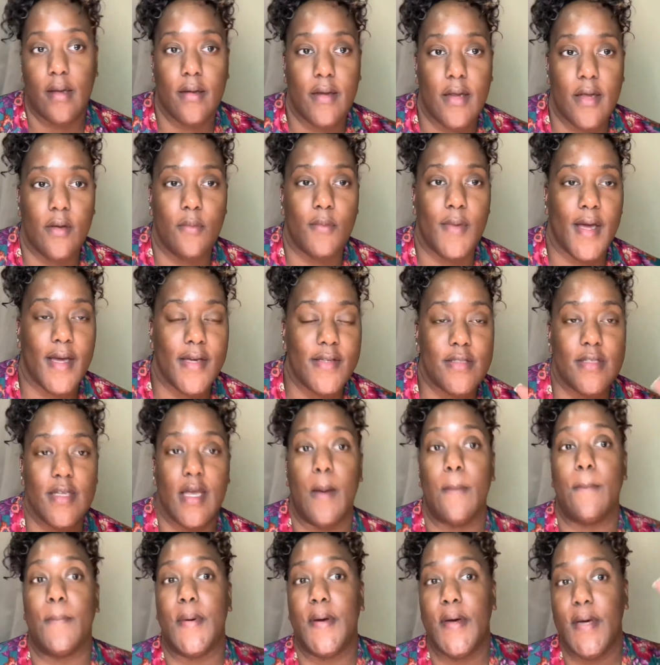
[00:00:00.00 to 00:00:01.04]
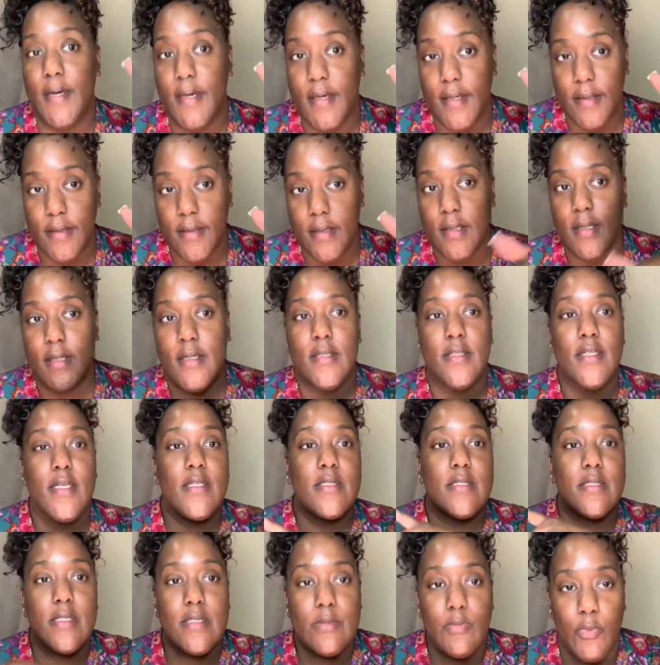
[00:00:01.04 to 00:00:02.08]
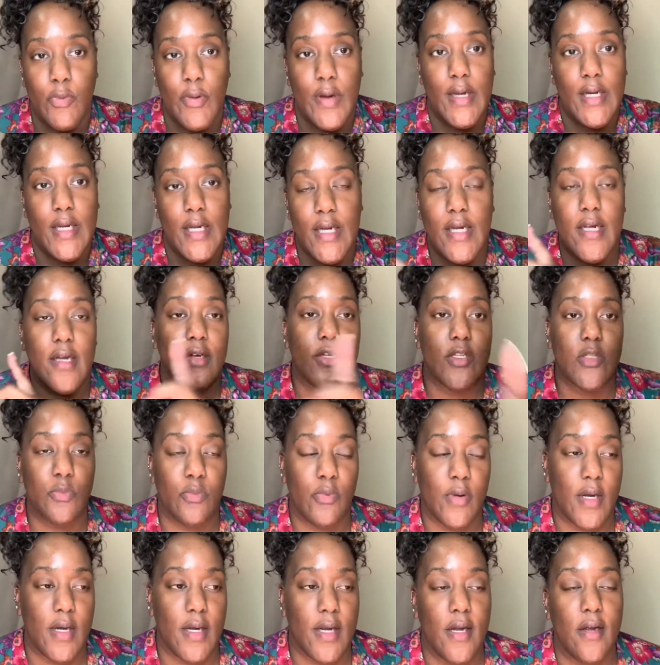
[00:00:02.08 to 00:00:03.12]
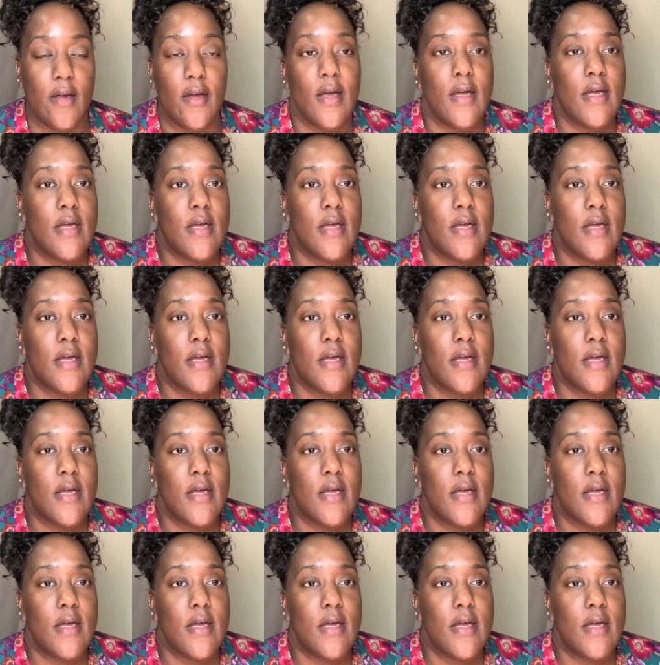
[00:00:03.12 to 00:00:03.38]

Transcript: Yeah, MAC is there, but there's this brand here, this brand here.